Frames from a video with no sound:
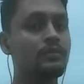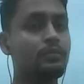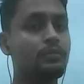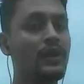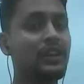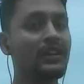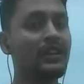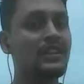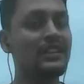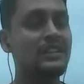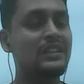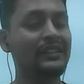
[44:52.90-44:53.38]

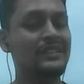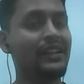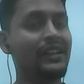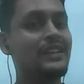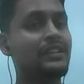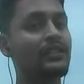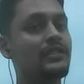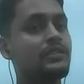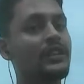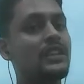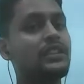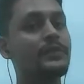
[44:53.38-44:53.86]
but
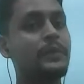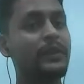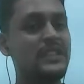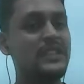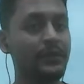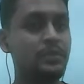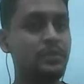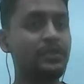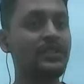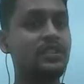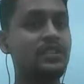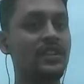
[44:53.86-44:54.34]
that is, the
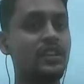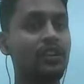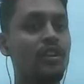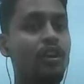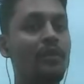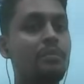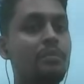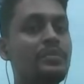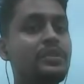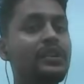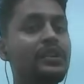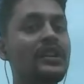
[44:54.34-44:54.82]
specificity
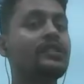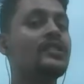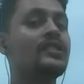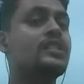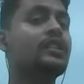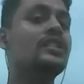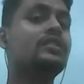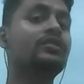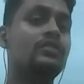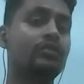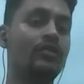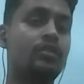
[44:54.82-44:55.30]

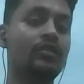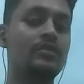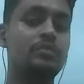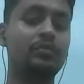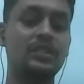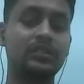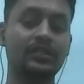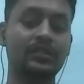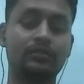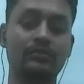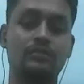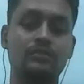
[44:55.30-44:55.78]
obviously is not
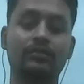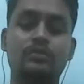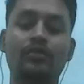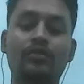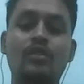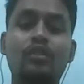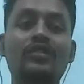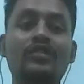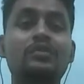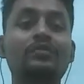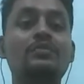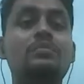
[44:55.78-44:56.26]

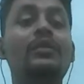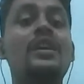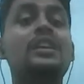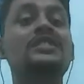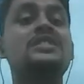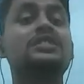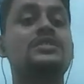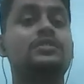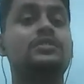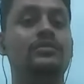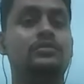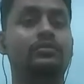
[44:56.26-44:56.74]

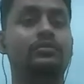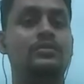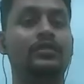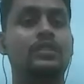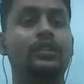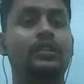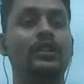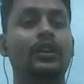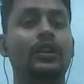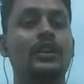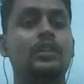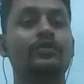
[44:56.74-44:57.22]
much.
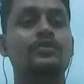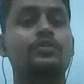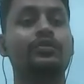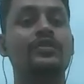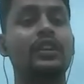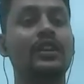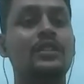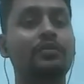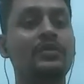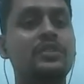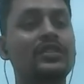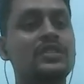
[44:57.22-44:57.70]
So
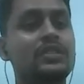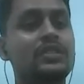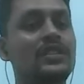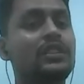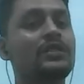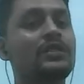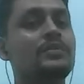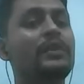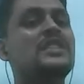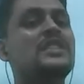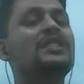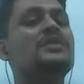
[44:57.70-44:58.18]
that means
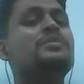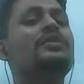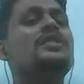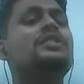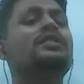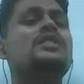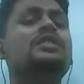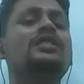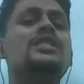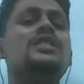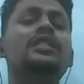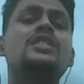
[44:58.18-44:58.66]

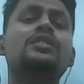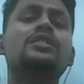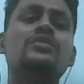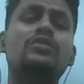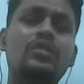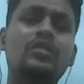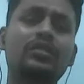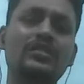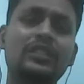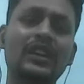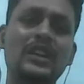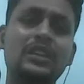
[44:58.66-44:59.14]
specificity is
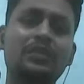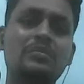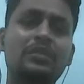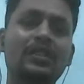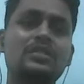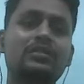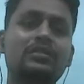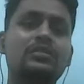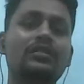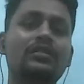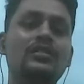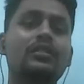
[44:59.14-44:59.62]
not that
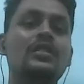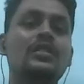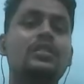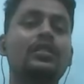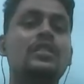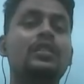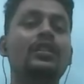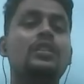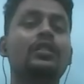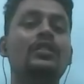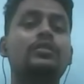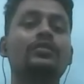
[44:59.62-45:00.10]
much.
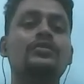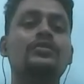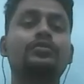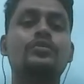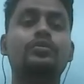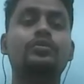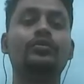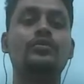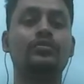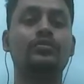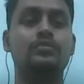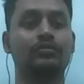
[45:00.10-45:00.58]

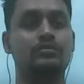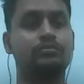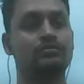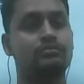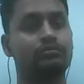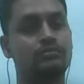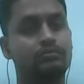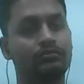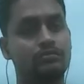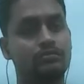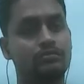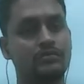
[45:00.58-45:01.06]
So
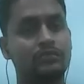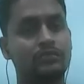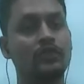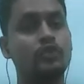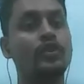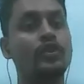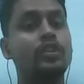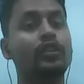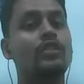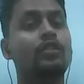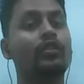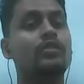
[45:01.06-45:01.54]

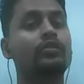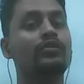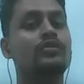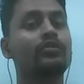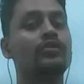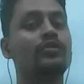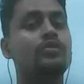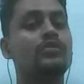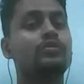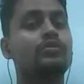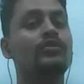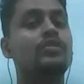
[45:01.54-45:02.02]
we will
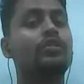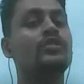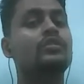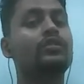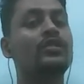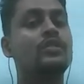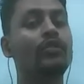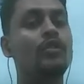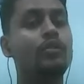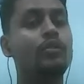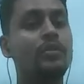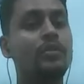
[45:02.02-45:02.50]
also
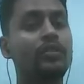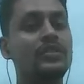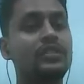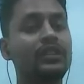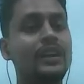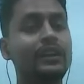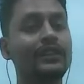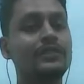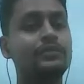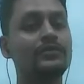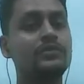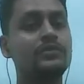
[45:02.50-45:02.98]
not go for
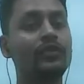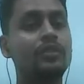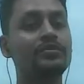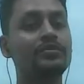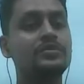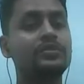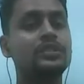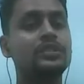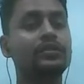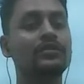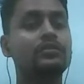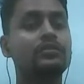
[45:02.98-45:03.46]
that
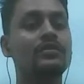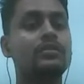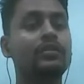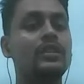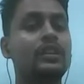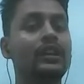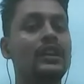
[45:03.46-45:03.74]
option.